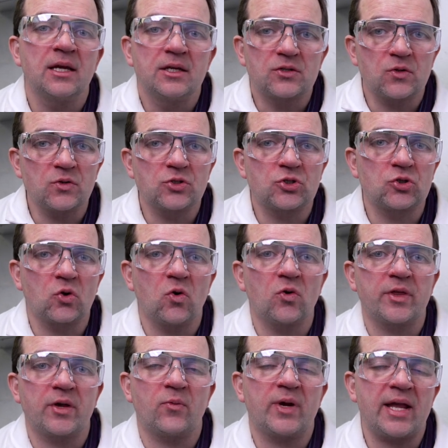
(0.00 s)
to ensure
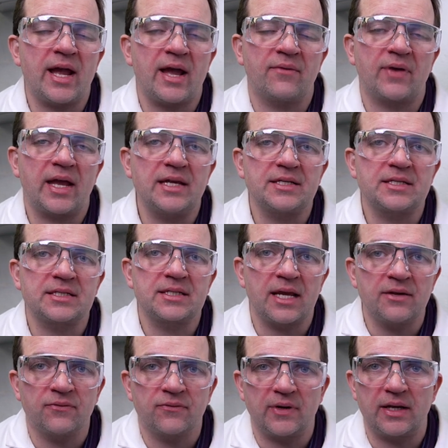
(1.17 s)
that we have a
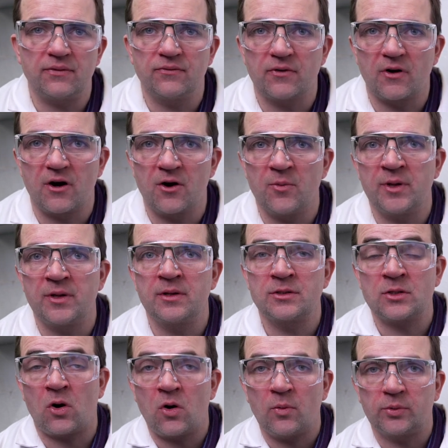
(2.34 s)
safe environment
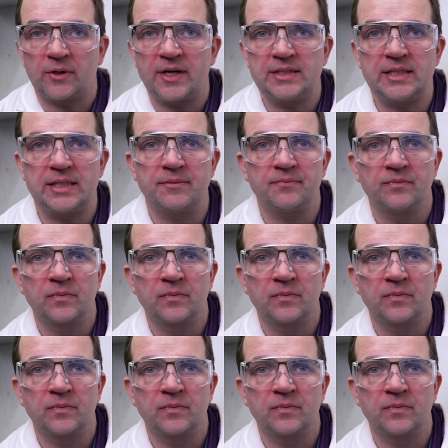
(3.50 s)
to operate in.